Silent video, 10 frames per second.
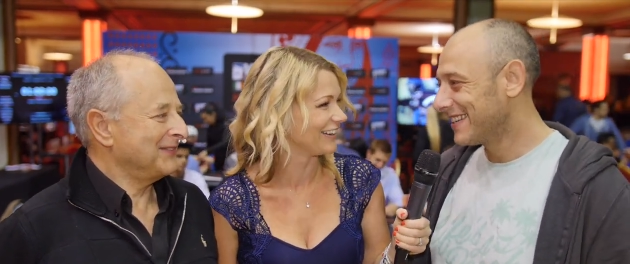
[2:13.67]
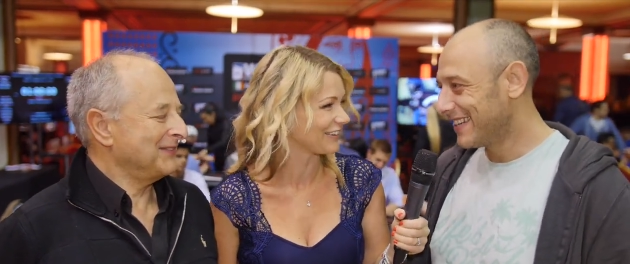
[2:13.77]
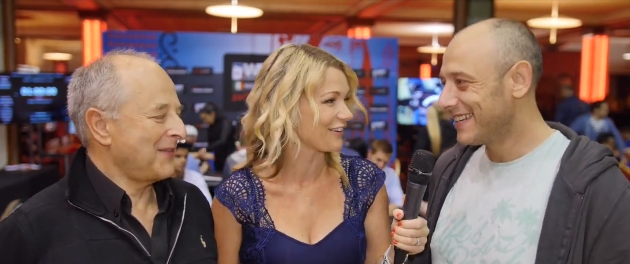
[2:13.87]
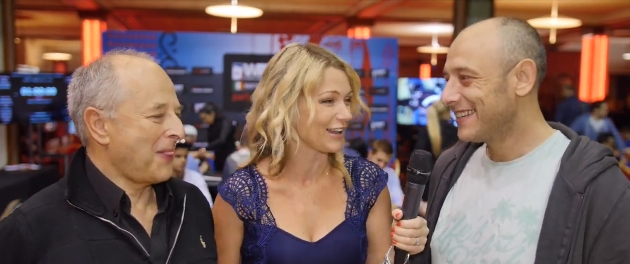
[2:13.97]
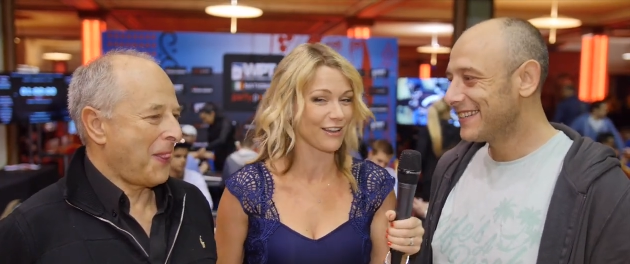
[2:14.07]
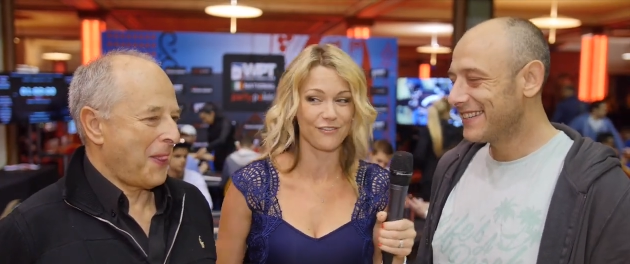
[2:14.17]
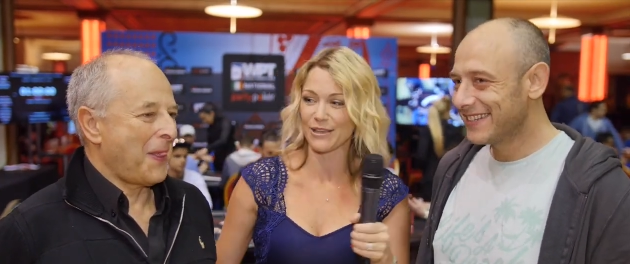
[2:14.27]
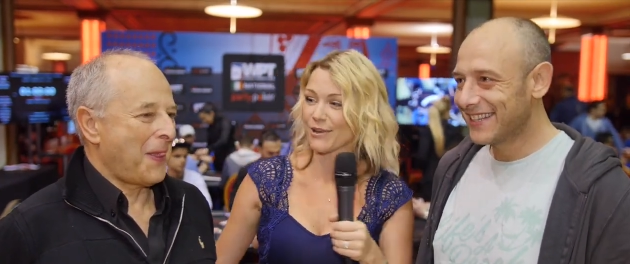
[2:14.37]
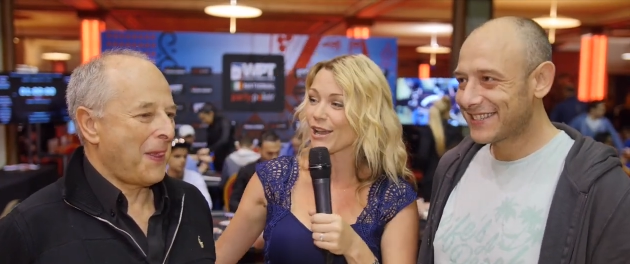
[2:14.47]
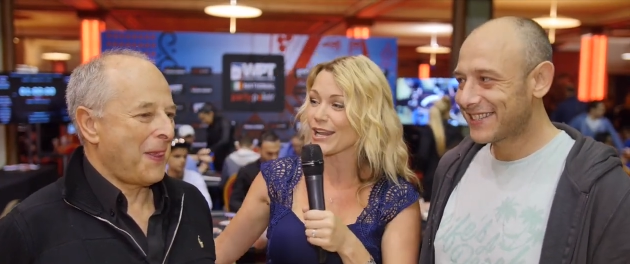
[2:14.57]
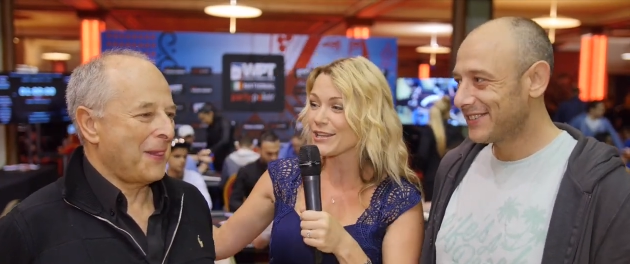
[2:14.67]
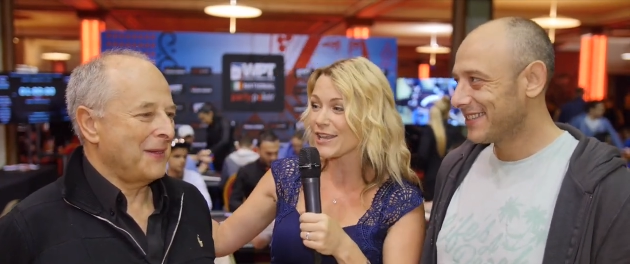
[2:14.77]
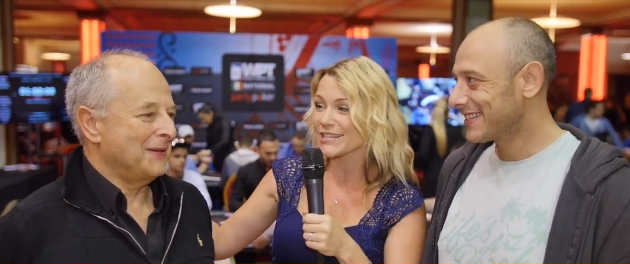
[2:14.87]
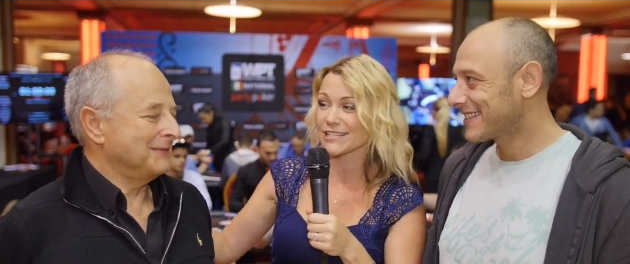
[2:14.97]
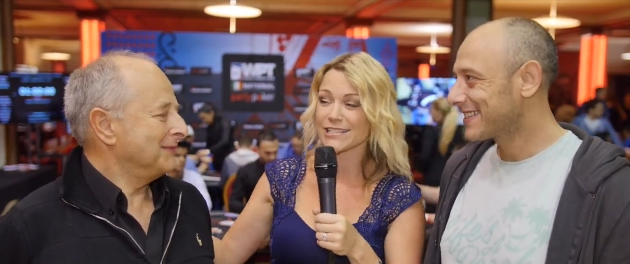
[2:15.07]
Speaker 1: All right, lovely. Well, I'll let you
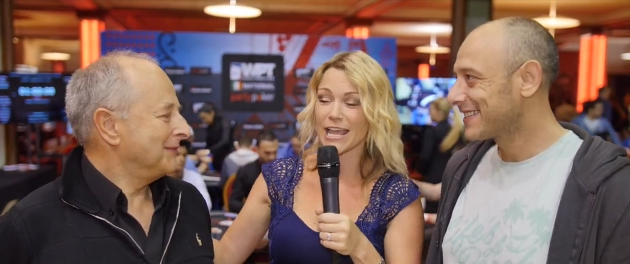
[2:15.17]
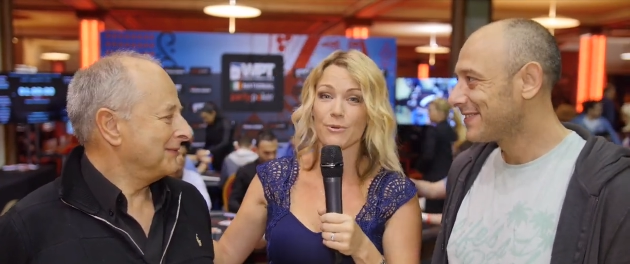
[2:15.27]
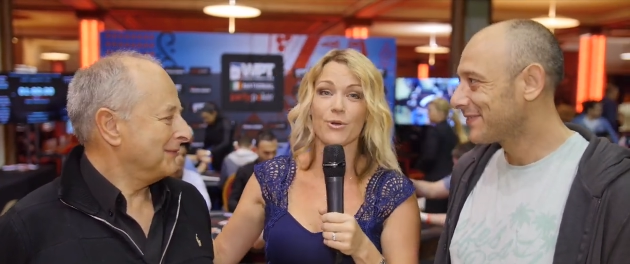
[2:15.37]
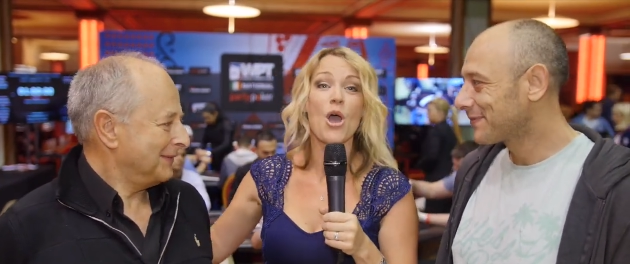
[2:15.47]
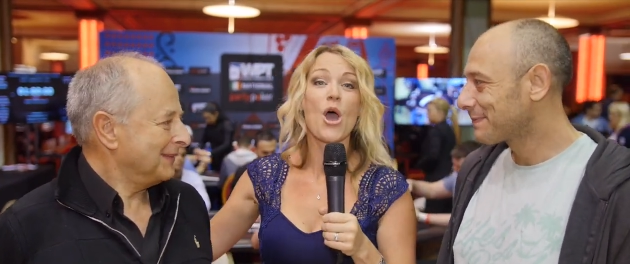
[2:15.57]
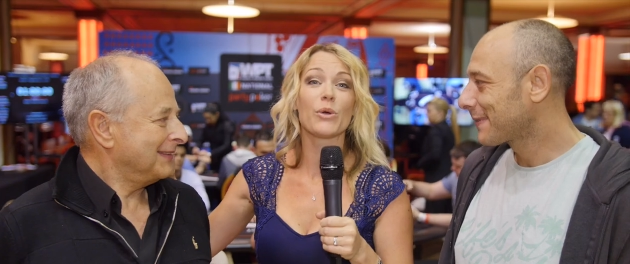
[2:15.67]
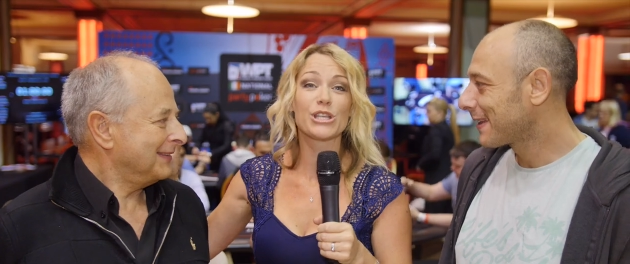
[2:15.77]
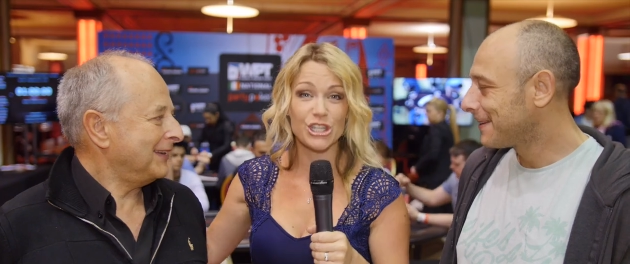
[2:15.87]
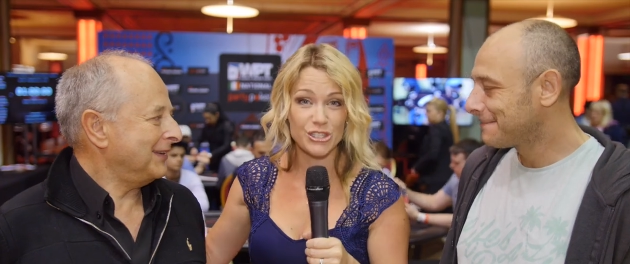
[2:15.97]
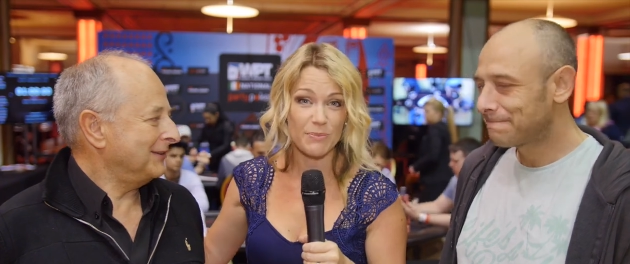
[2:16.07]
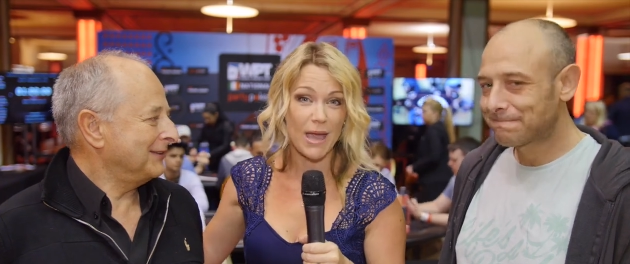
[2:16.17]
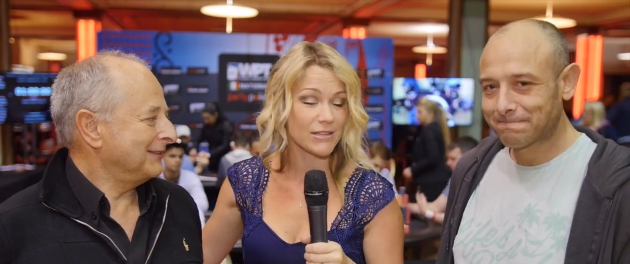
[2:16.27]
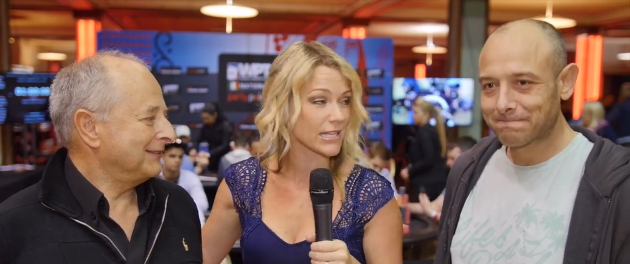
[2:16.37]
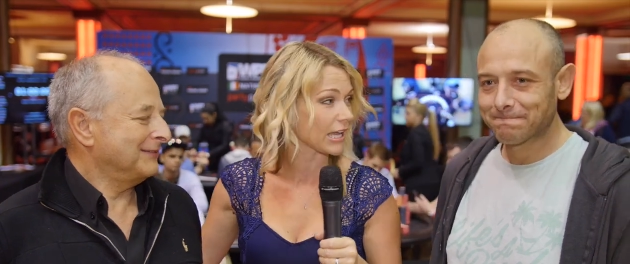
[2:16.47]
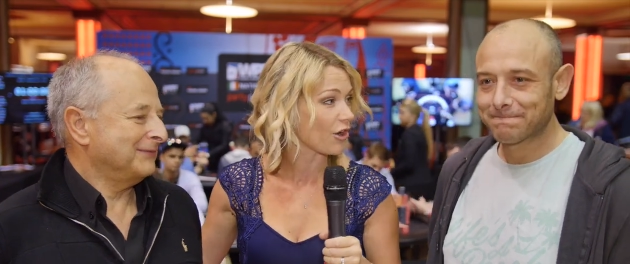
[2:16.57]
get to the table. We're just about
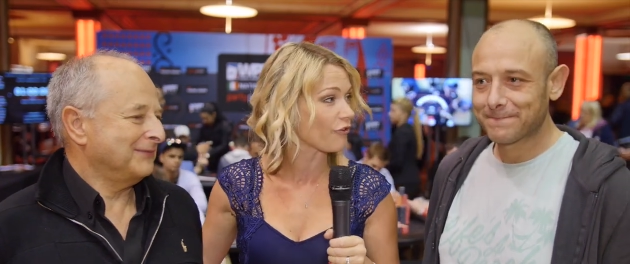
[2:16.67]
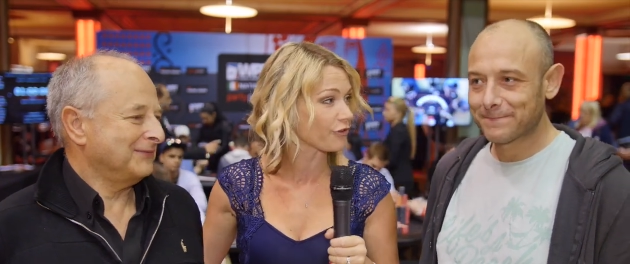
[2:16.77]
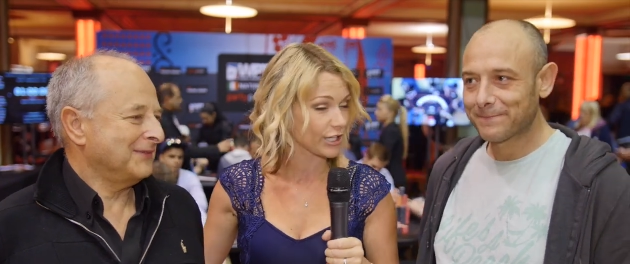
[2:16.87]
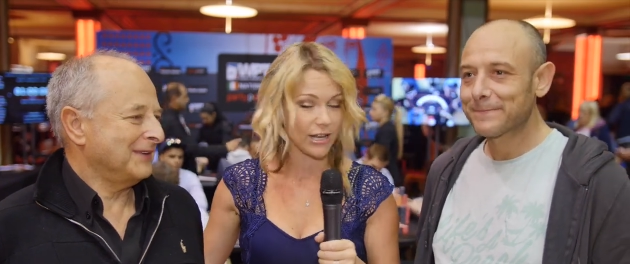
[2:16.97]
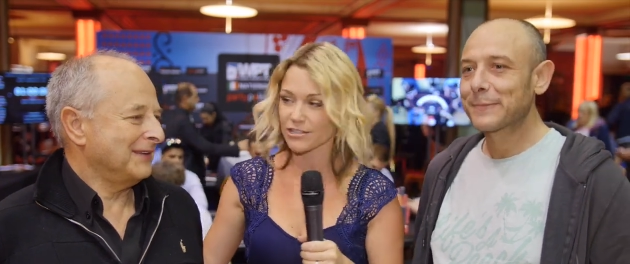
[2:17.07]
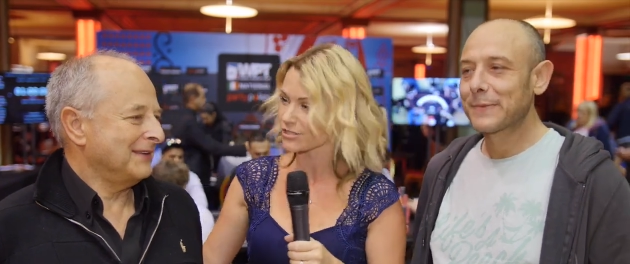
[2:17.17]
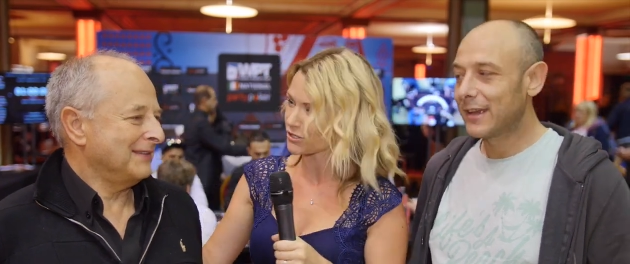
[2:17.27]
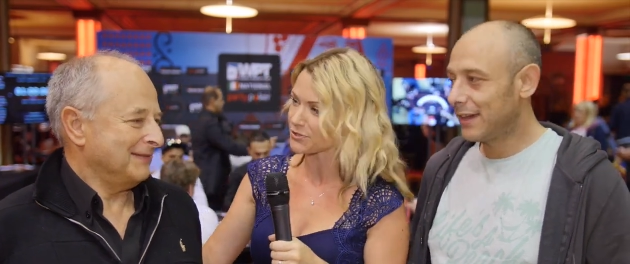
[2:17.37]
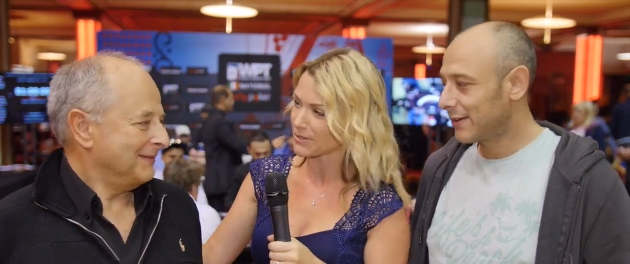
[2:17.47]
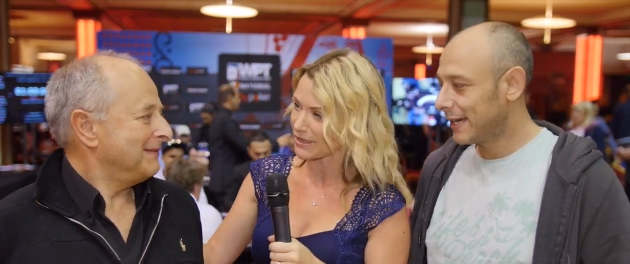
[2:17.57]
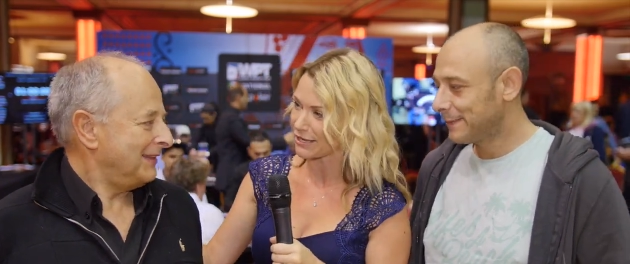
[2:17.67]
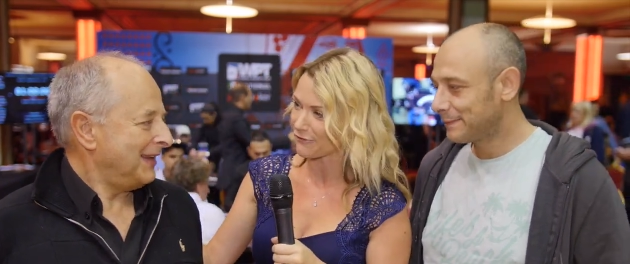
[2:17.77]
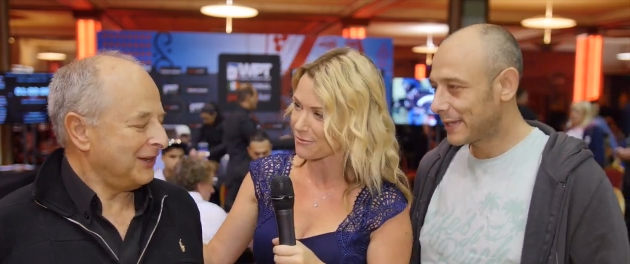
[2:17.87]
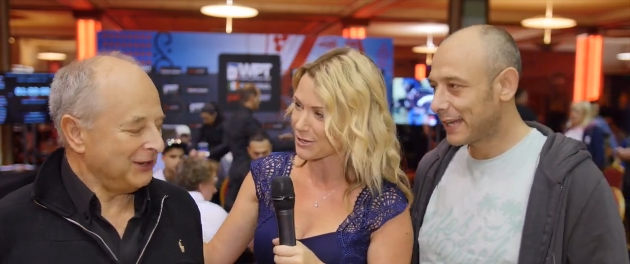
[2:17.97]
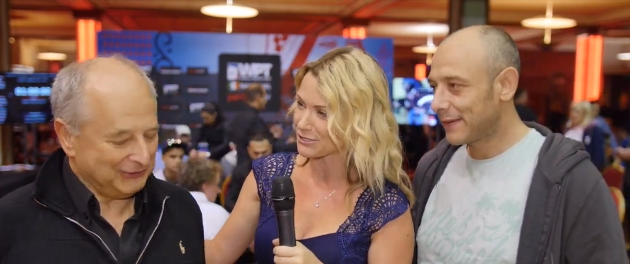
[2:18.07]
to kick off. Good luck, gentlemen. Okay, thank you
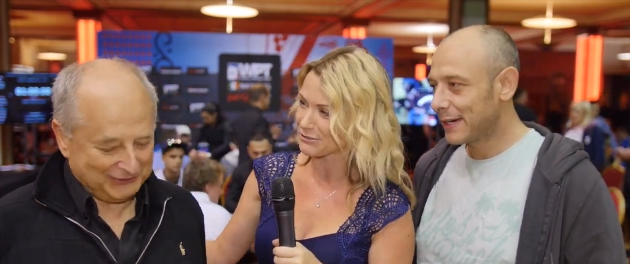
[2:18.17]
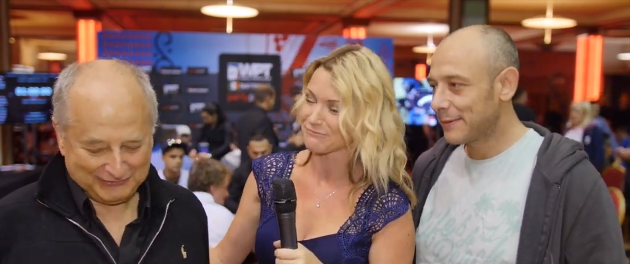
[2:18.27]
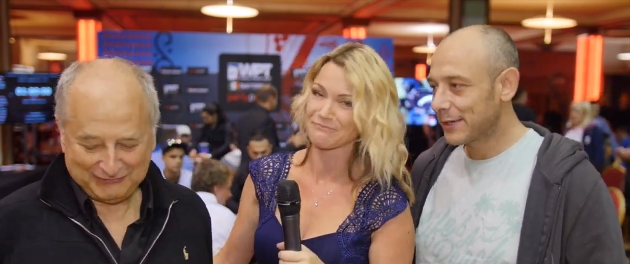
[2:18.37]
very, thank you very